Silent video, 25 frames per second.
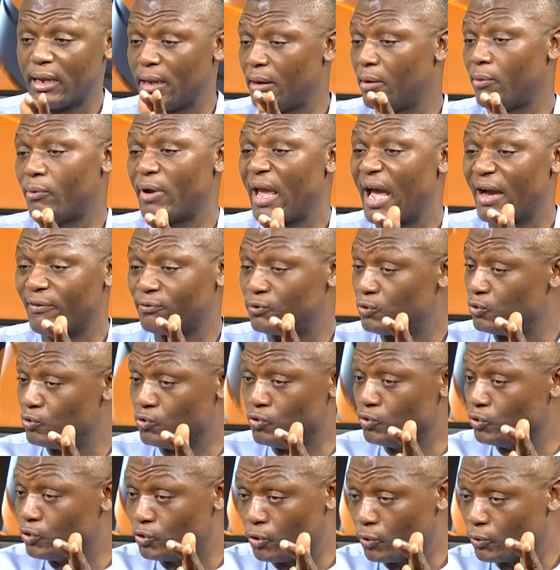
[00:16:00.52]
we have to
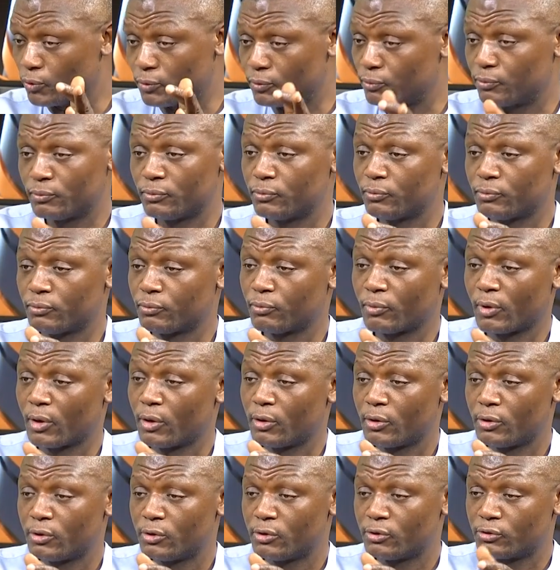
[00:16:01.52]
do so
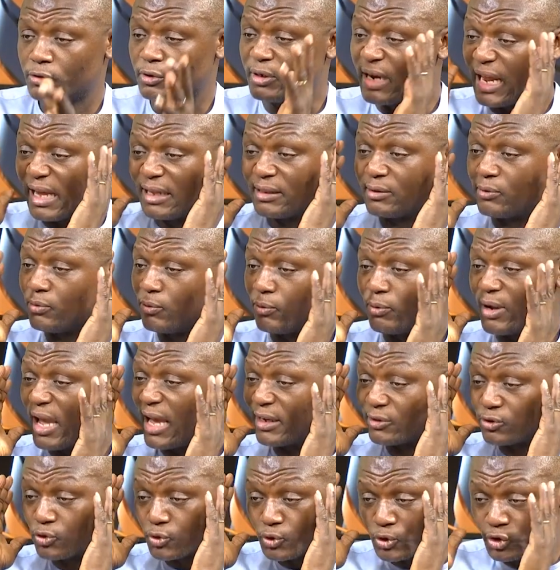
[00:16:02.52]
that we
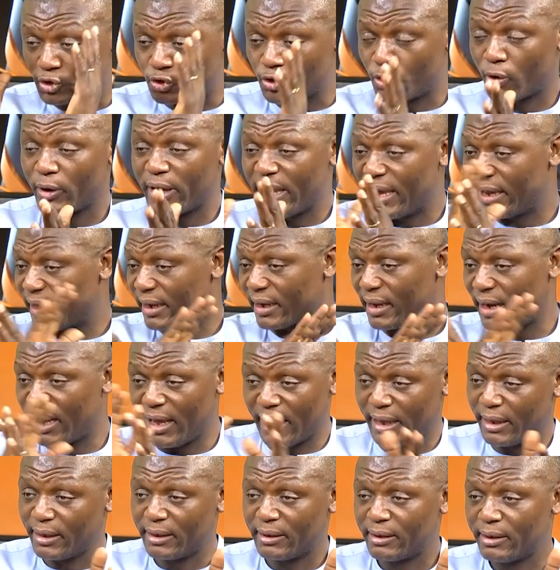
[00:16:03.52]
are so sure and
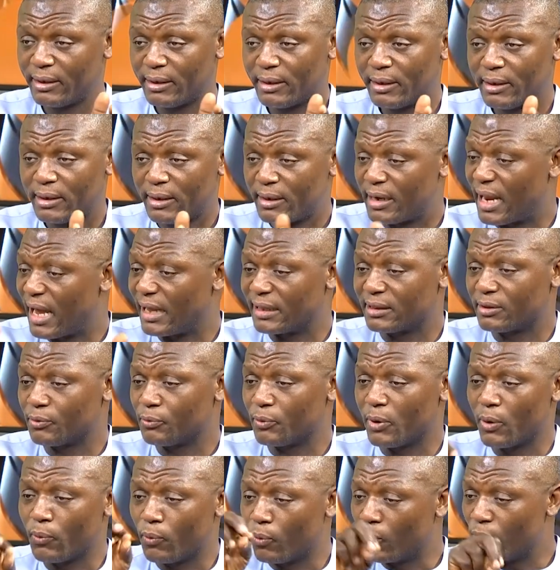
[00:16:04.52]
clear that
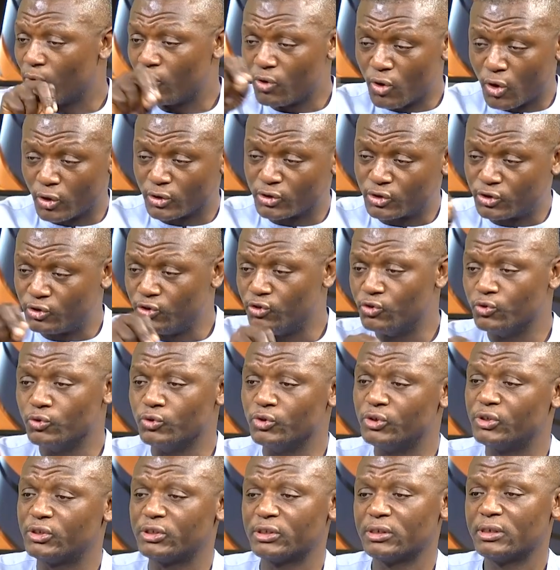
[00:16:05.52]
we will not
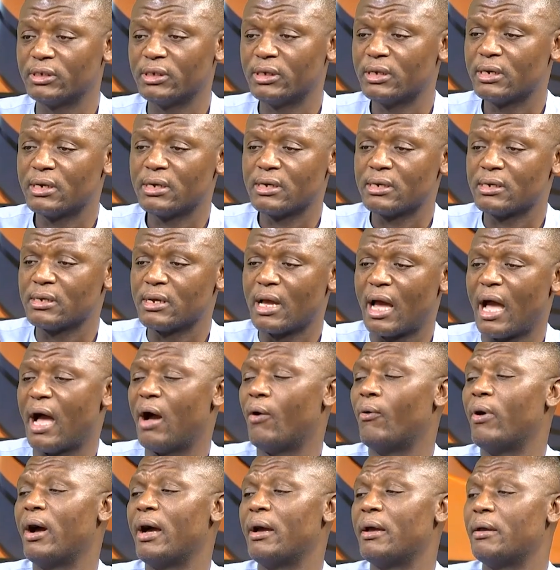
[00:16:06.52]
use
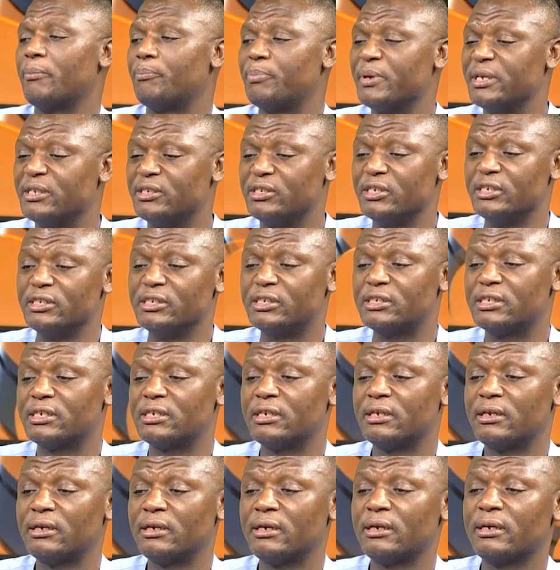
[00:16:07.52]
our pitches
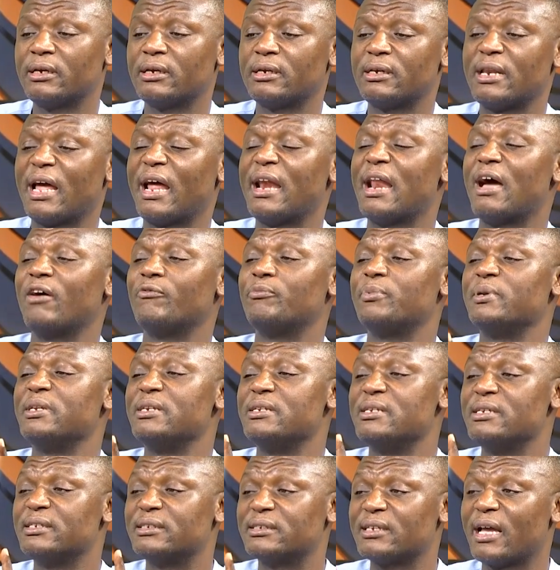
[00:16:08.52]
that have
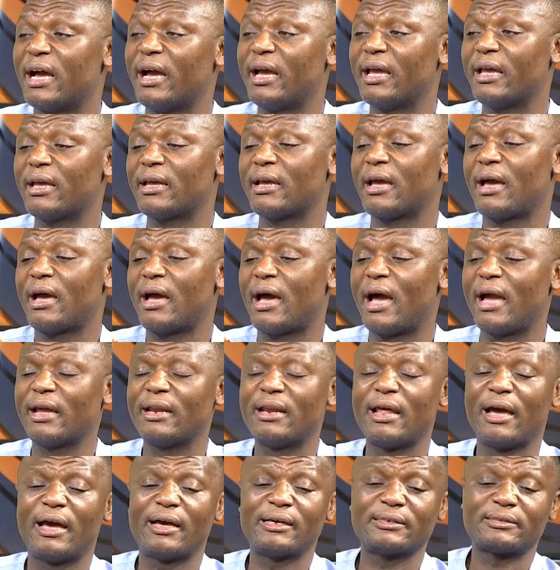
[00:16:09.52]
been designed
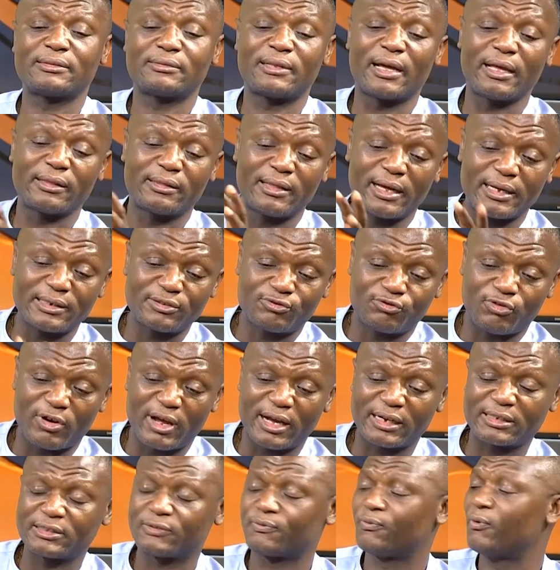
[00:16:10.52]
either as starting
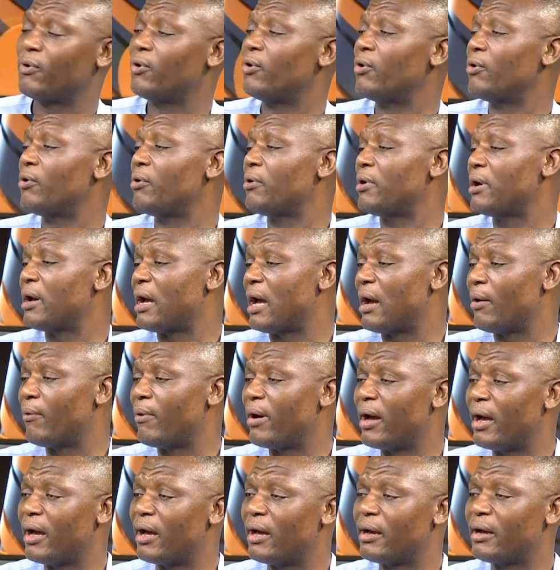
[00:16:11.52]
tracks for
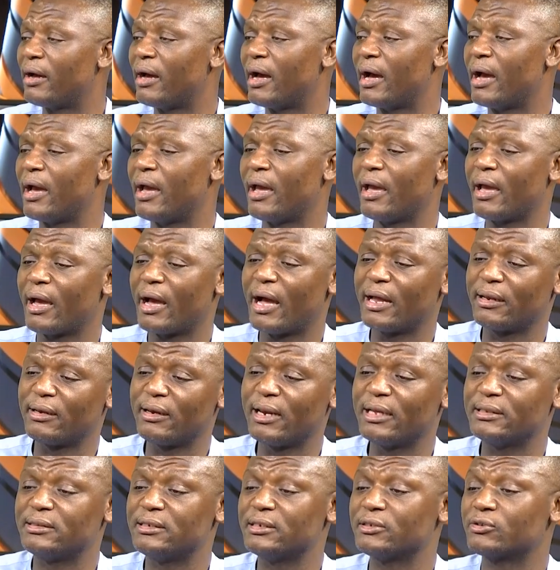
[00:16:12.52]
our
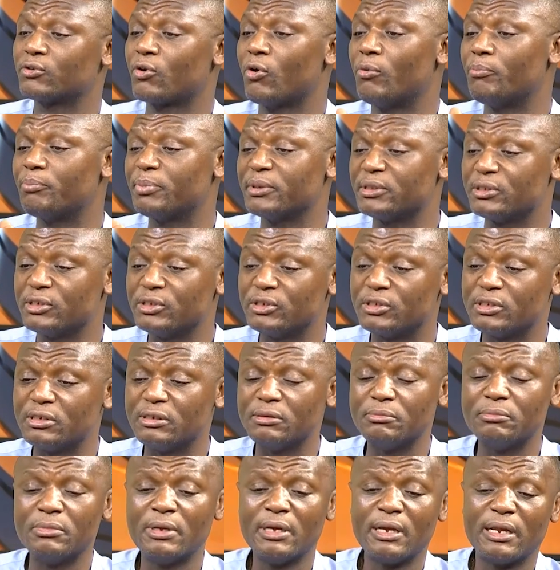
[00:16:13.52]
athletics
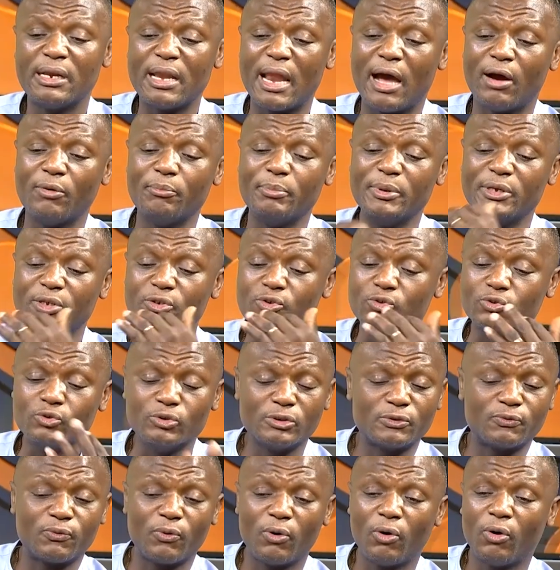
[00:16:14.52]
competition, now being
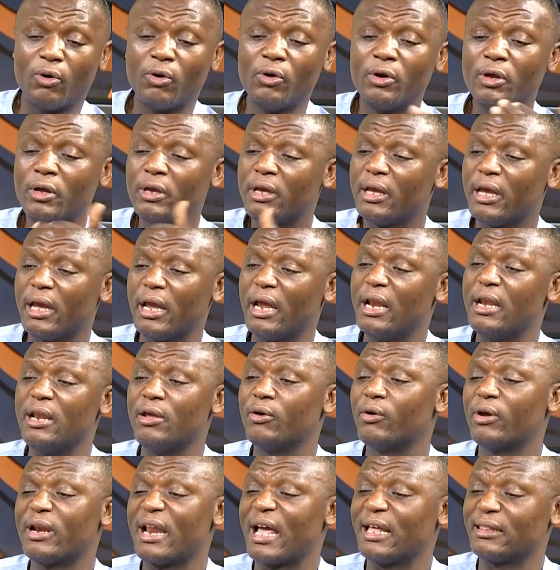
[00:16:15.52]
used for any
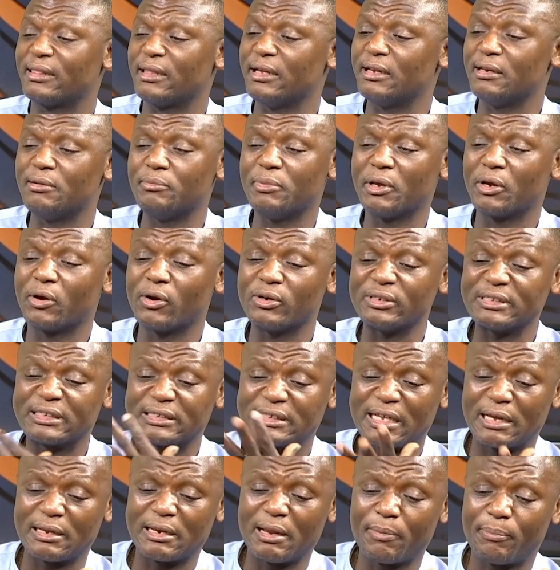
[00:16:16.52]
other thing
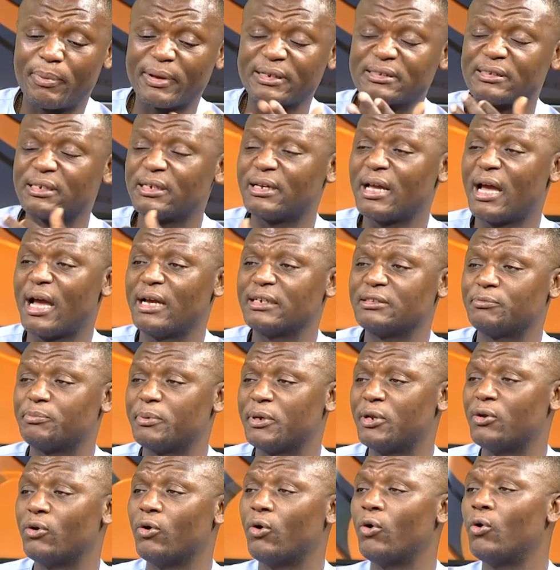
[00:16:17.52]
because the person has
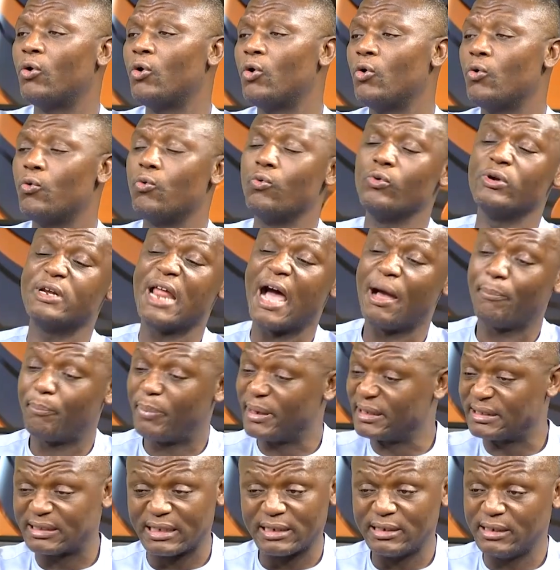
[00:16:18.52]
paid or who that
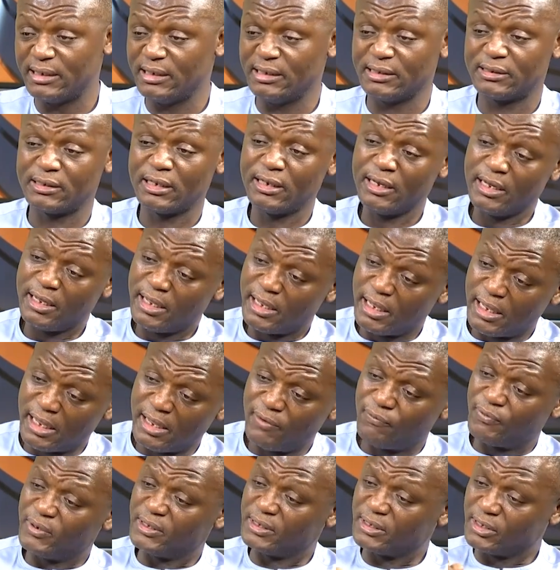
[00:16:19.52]
person is.
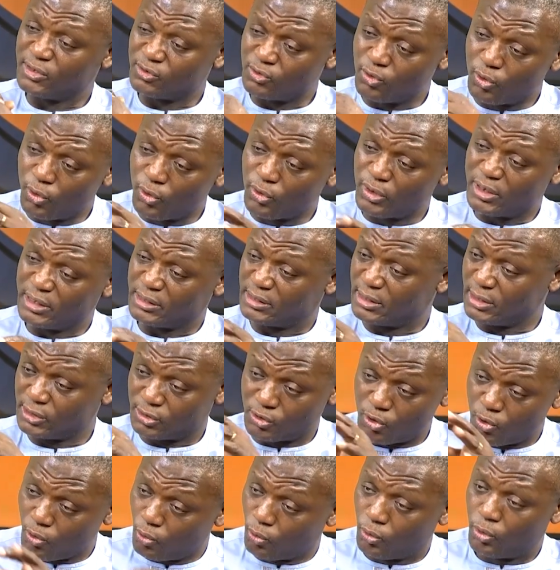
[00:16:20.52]
If it is no, it
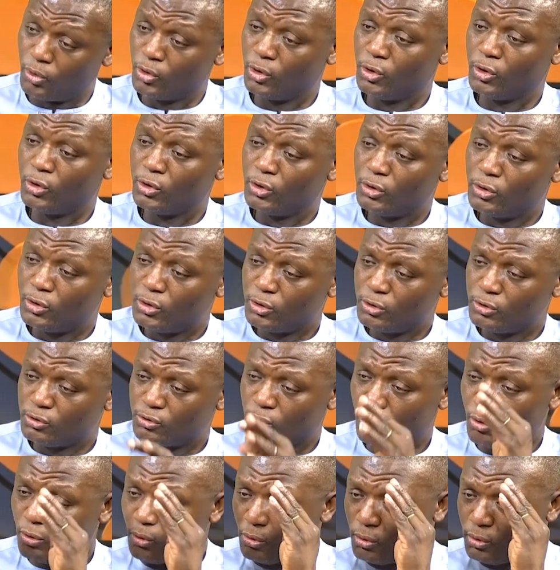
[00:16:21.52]
is no.
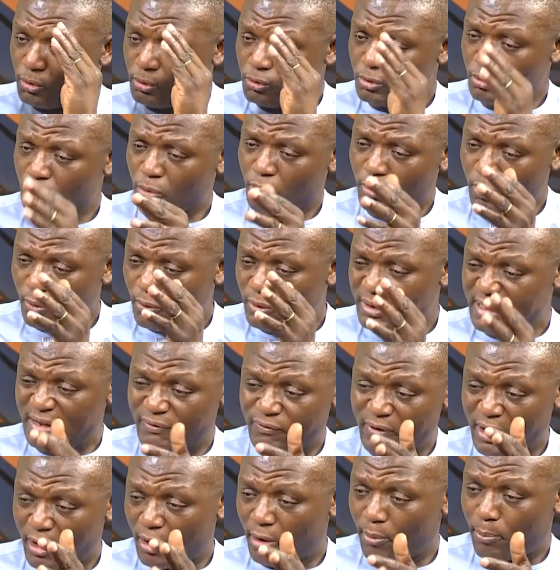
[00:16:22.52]
So we will
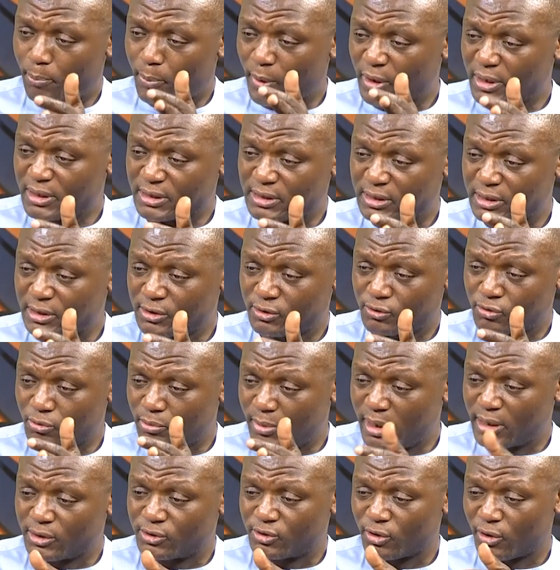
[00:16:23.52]
develop policies to
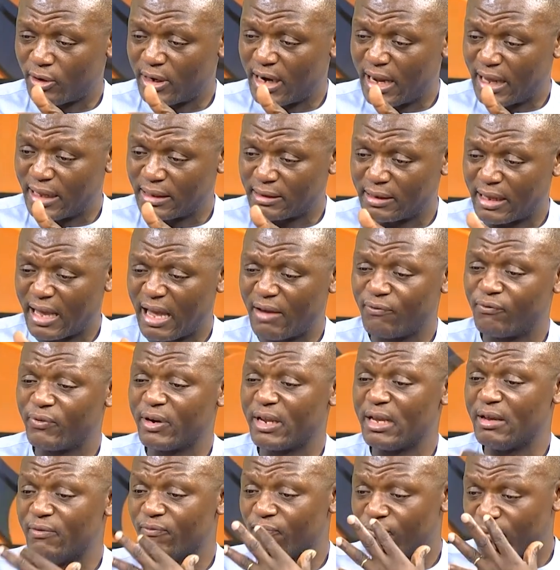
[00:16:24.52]
make sure that
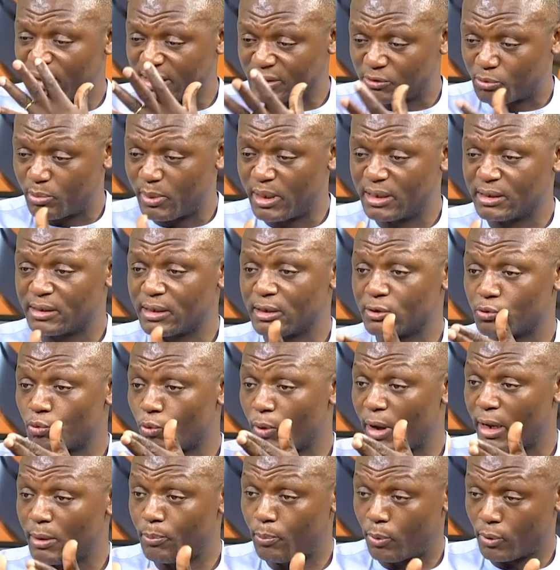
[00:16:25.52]
every investment is
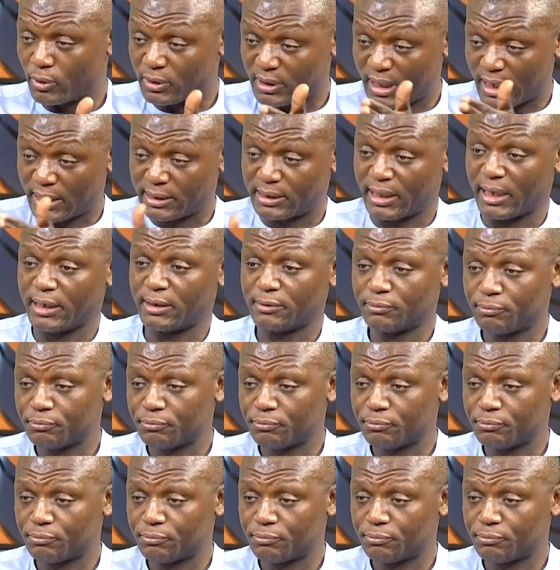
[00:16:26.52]
well protected.